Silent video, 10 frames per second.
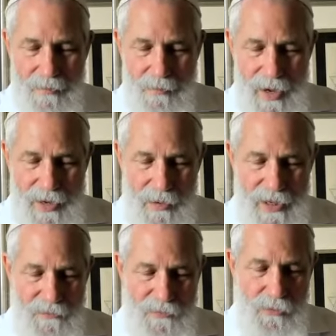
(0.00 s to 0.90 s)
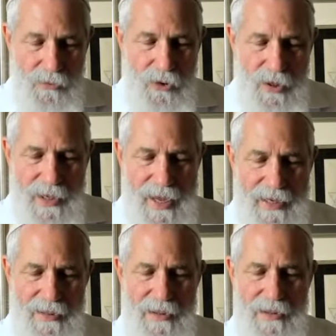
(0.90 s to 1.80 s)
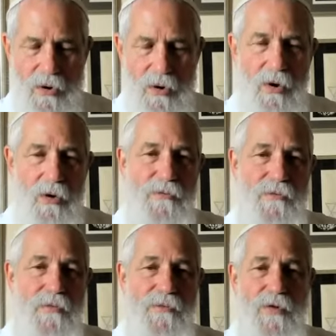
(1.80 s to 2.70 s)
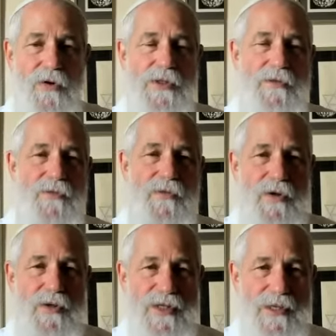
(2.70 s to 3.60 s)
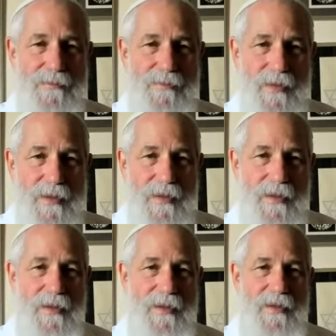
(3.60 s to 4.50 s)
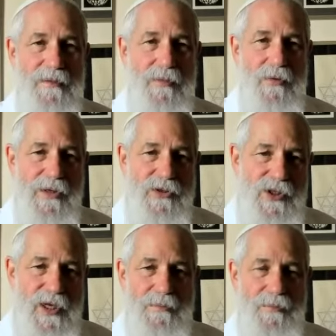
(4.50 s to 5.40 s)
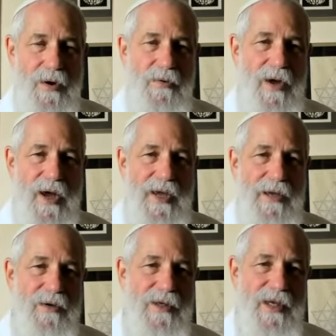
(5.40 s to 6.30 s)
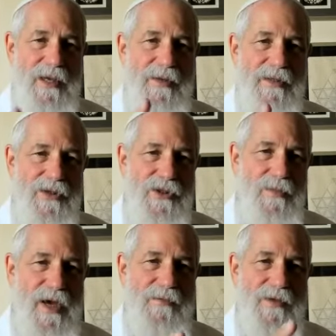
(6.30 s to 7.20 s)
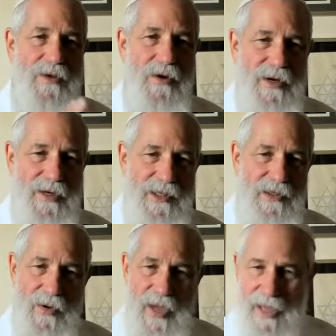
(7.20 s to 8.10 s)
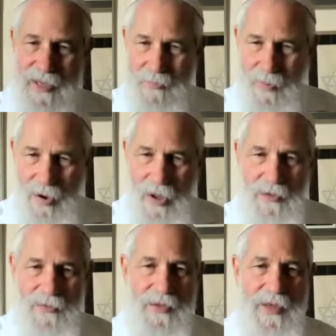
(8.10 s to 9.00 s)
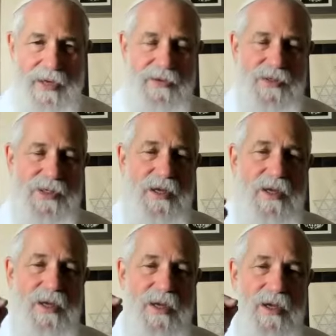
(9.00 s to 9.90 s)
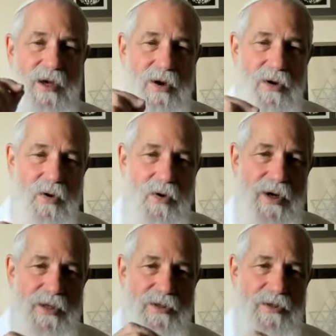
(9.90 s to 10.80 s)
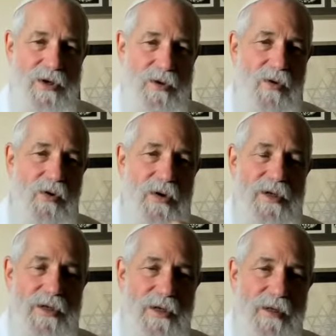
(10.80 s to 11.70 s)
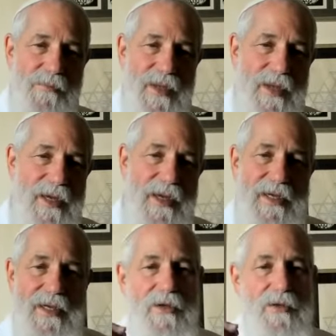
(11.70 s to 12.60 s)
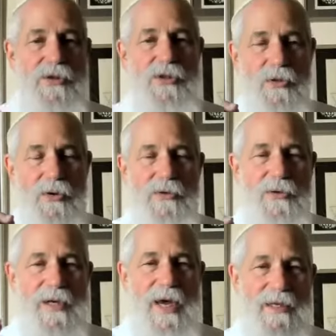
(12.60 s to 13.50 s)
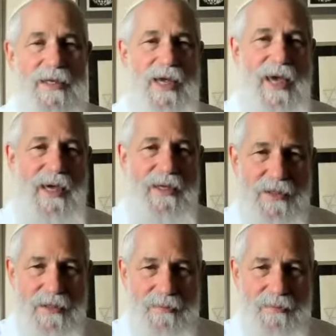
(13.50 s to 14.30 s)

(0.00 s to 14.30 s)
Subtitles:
But if you look at the whole first verse, Bereshit bara Elokim et hashamayim ve'et haaretz, and you add up all of the letters according to their ordinal, it equals 298,